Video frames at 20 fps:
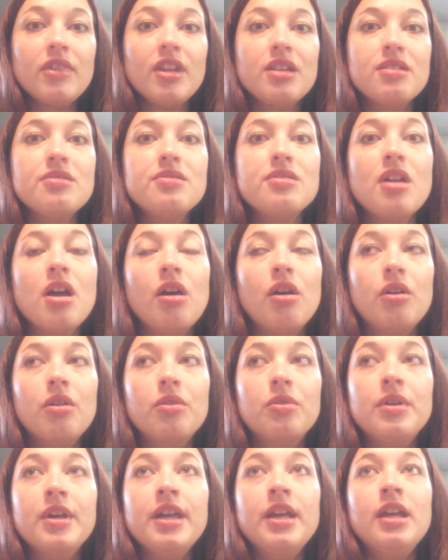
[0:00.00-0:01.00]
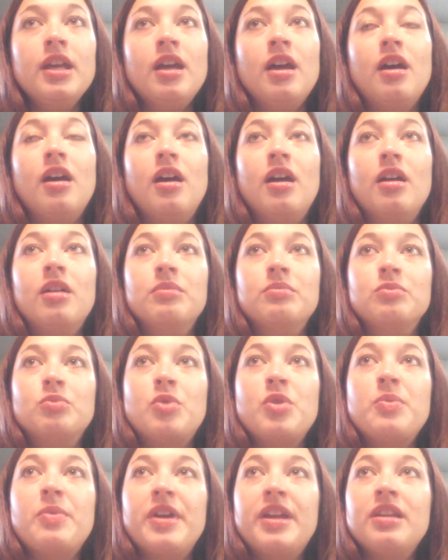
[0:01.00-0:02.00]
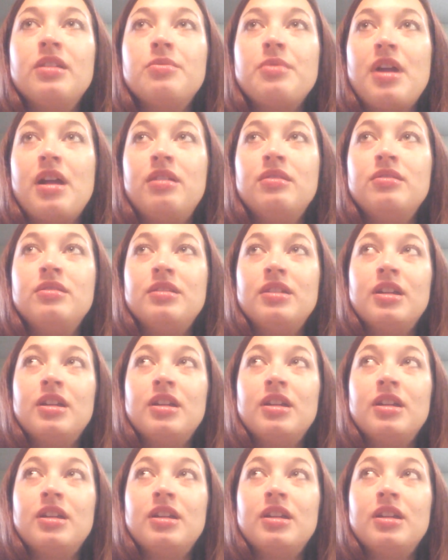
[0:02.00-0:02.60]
So we went around